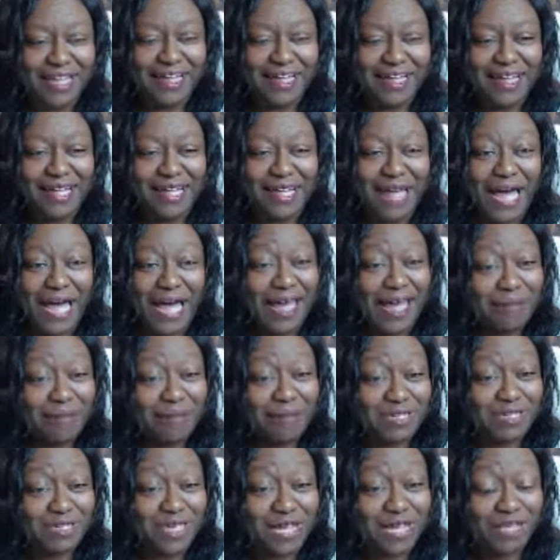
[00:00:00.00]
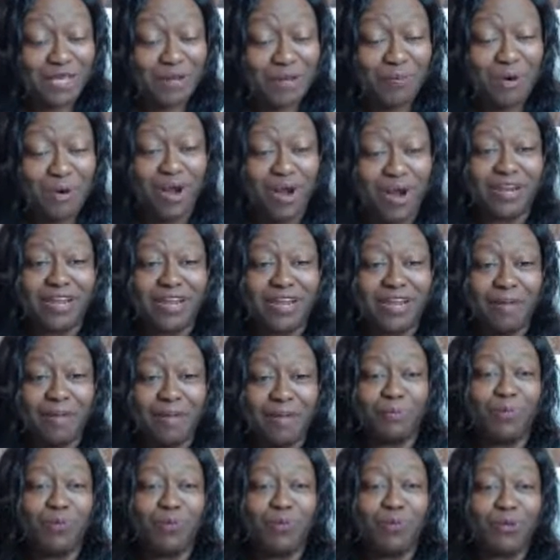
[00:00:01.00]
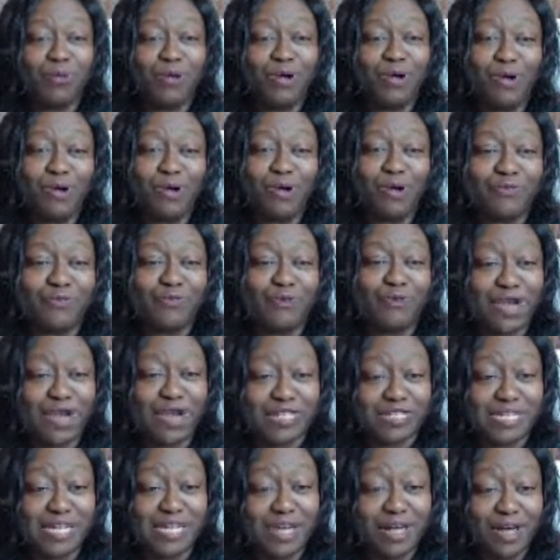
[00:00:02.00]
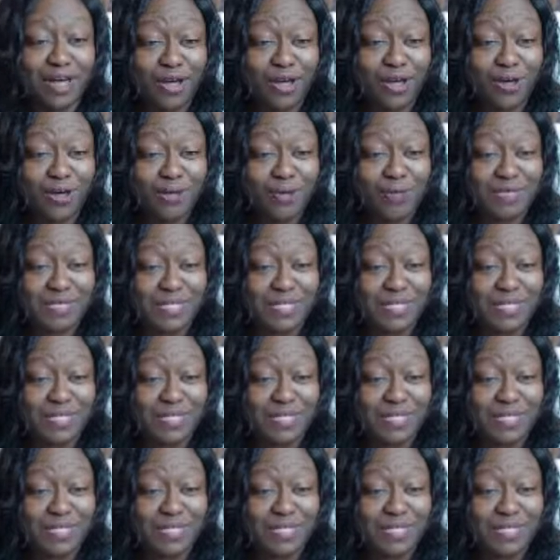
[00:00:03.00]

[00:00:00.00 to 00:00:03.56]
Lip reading: I am Latanya Martin. I'm the broker owner of Grand Style Homes,